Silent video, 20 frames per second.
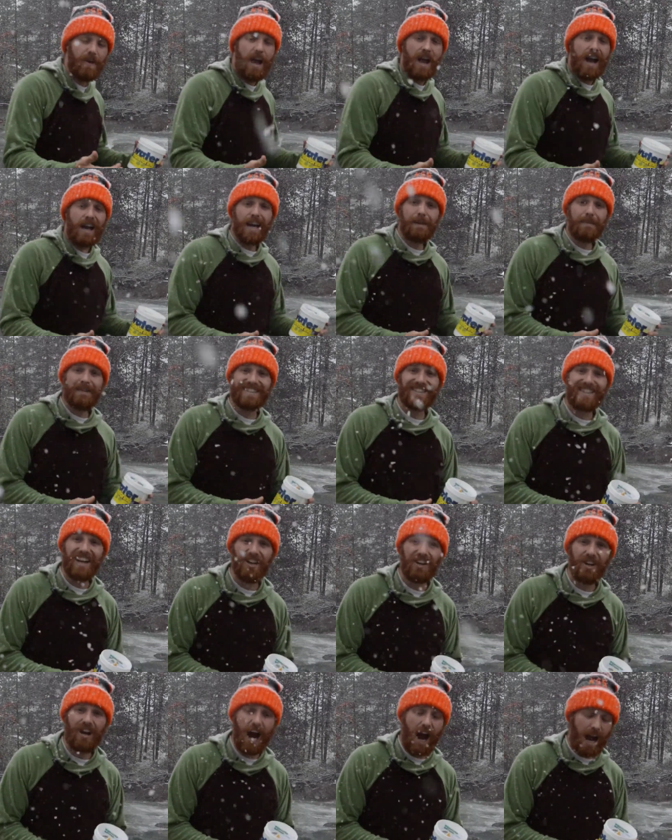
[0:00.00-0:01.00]
and I'm going to
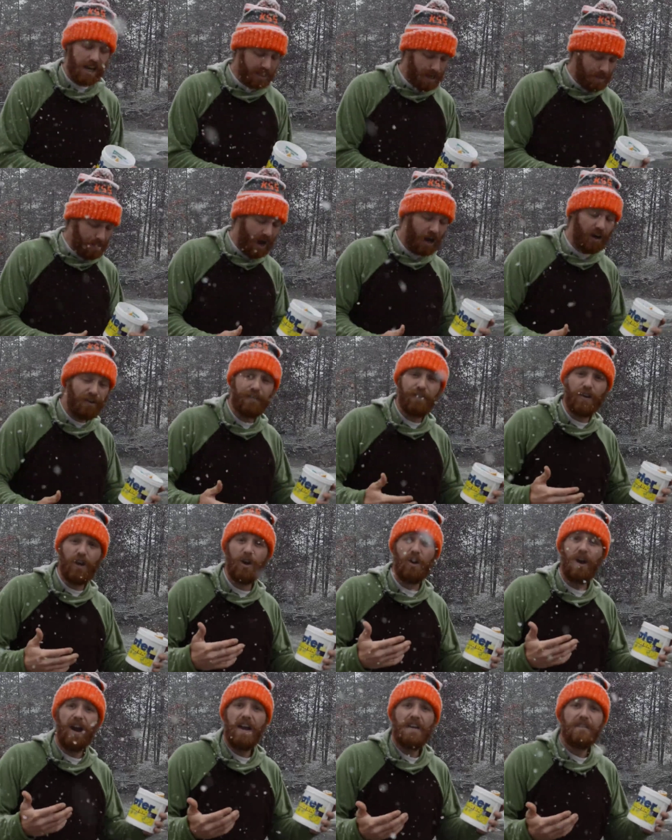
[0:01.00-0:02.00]
tell you guys about a few
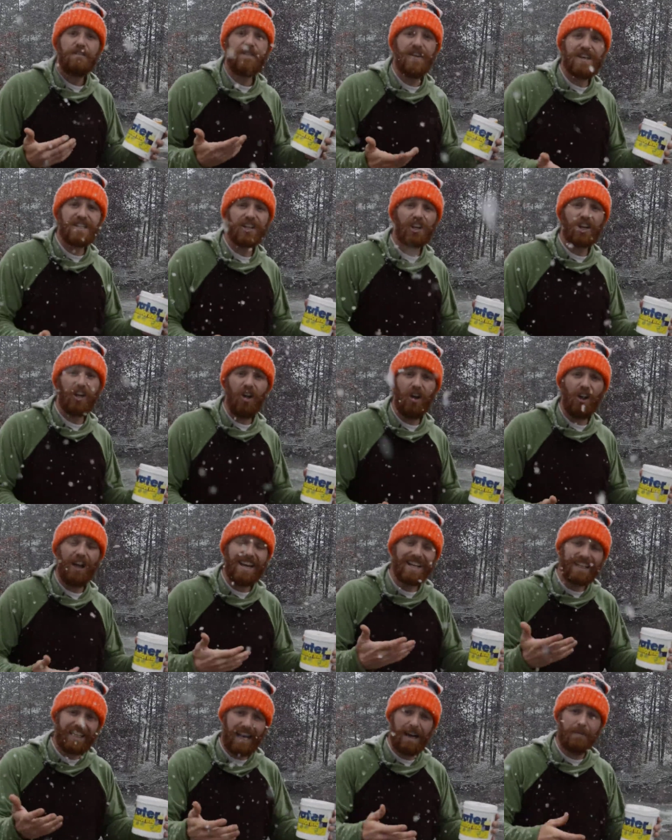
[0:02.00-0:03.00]
physical
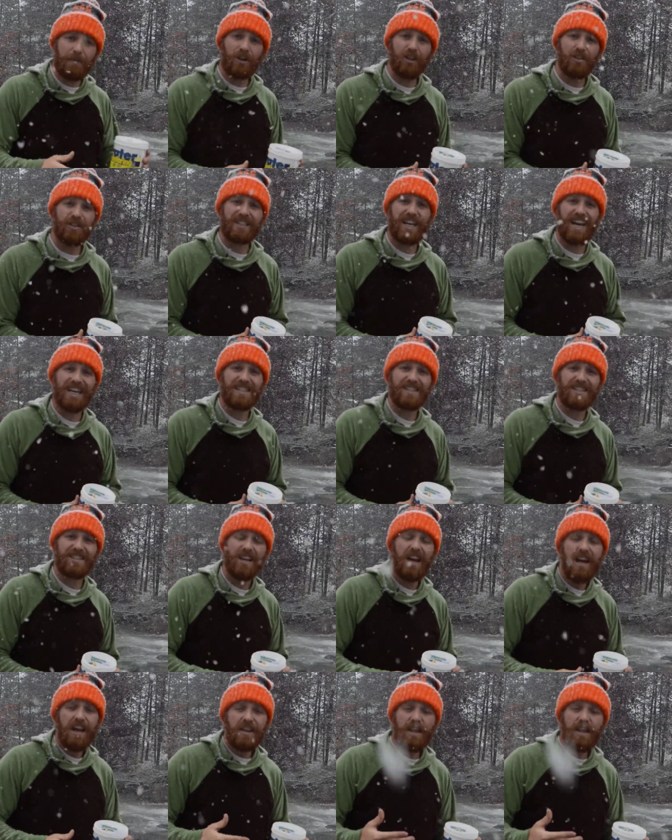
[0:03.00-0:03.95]
and chemical tests